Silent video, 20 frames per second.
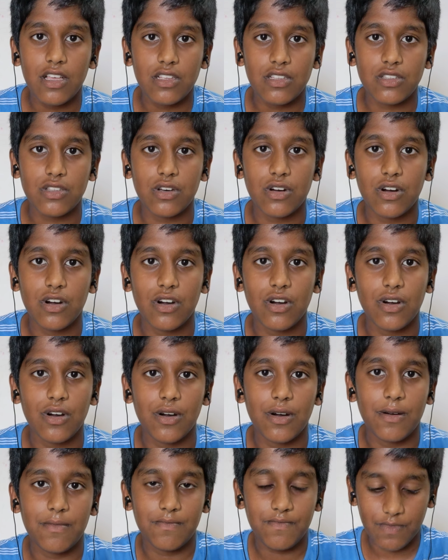
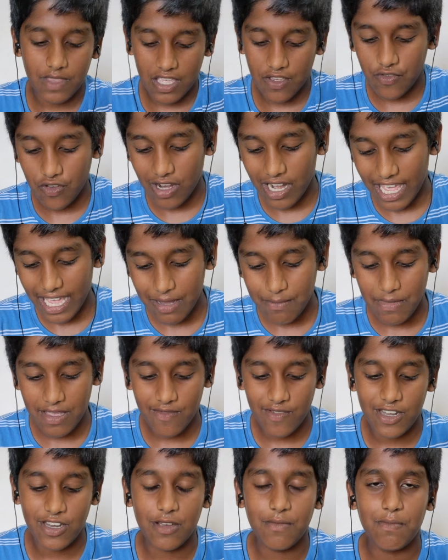So if you like my
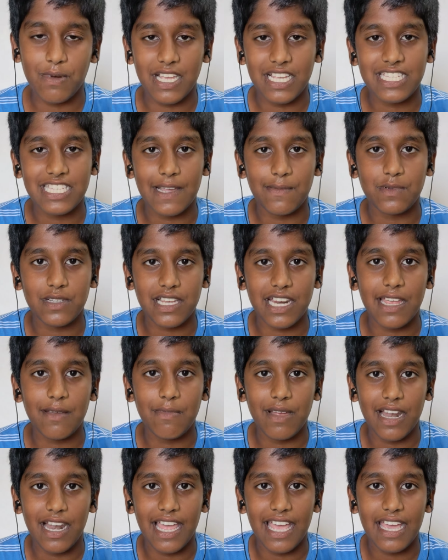video, please subscribe
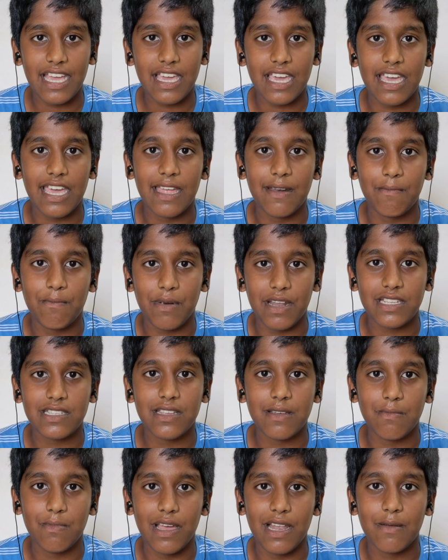and like and press
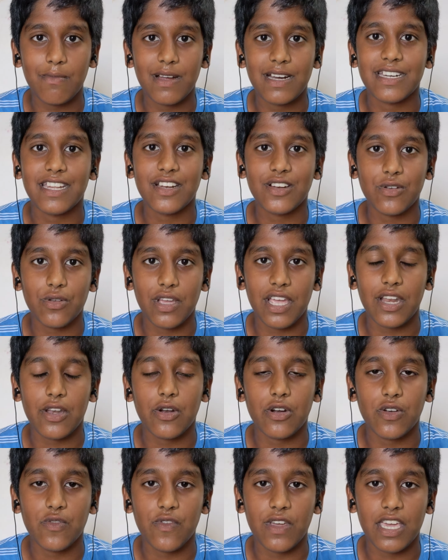the bell button to get
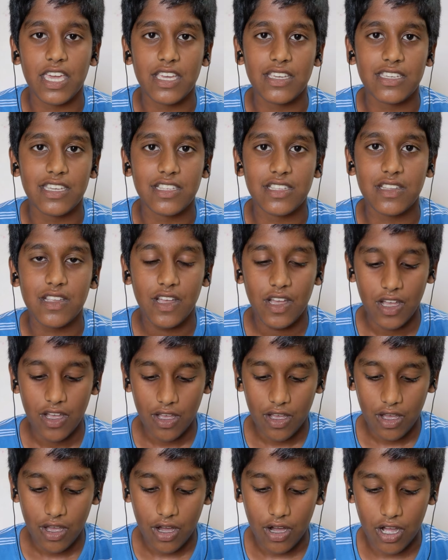notifications
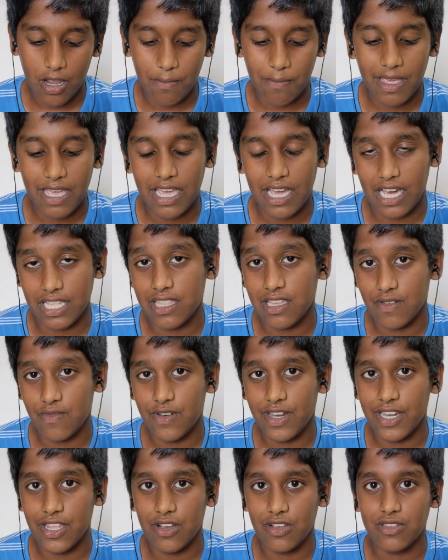on my other
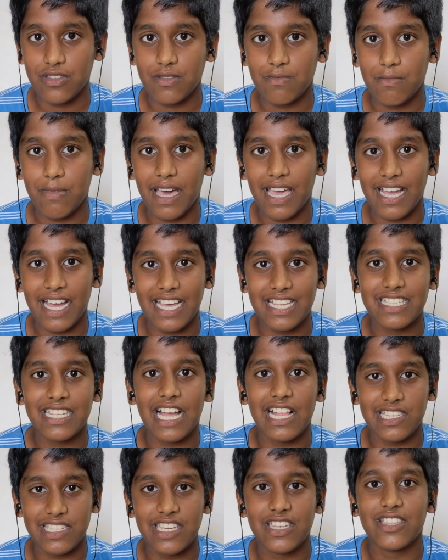videos. Bye guys,
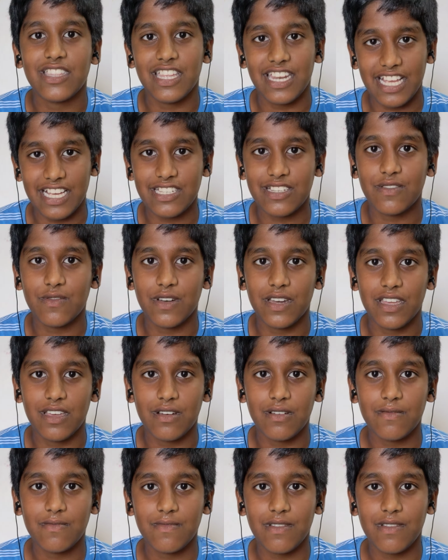I'll see you in the next video.